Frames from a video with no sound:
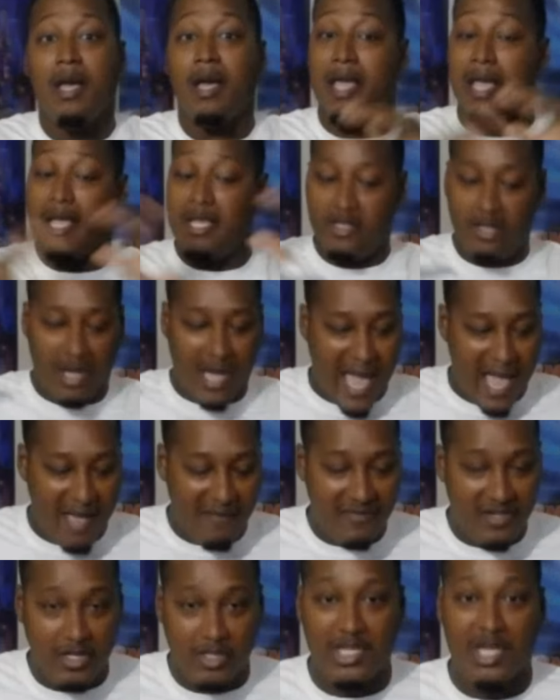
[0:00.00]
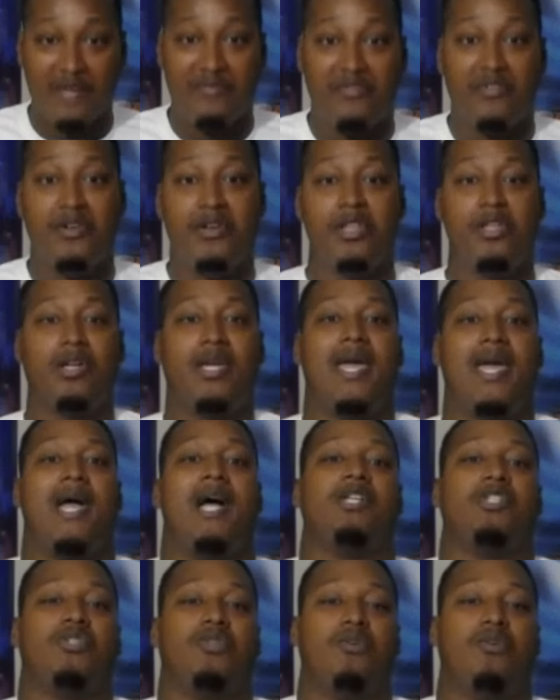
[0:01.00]
and you're going to have yourself another
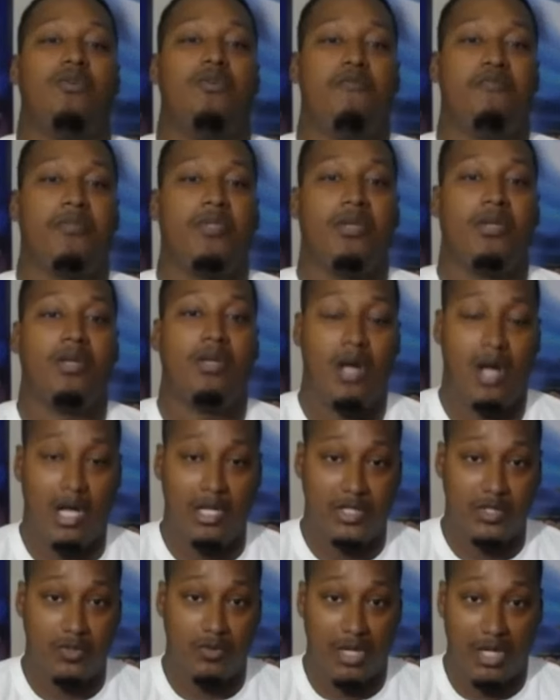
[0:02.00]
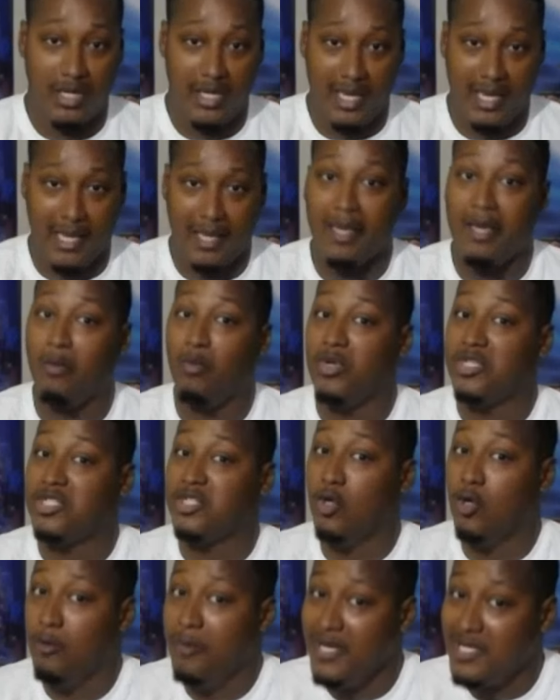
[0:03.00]
casual console again, in which
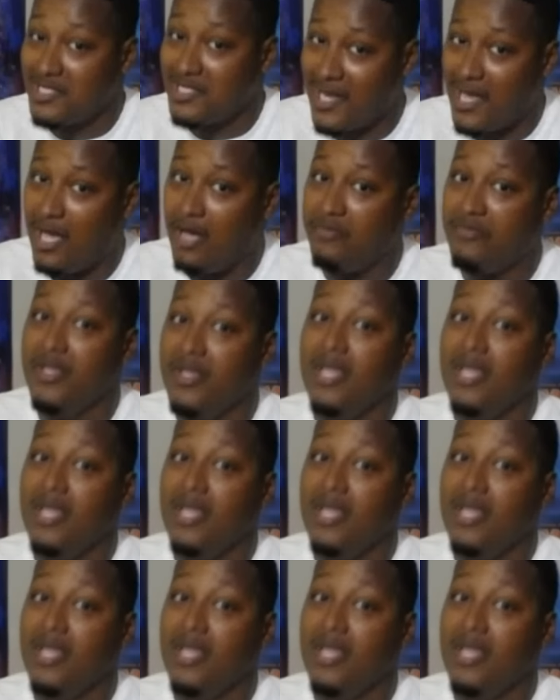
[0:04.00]
Ubisoft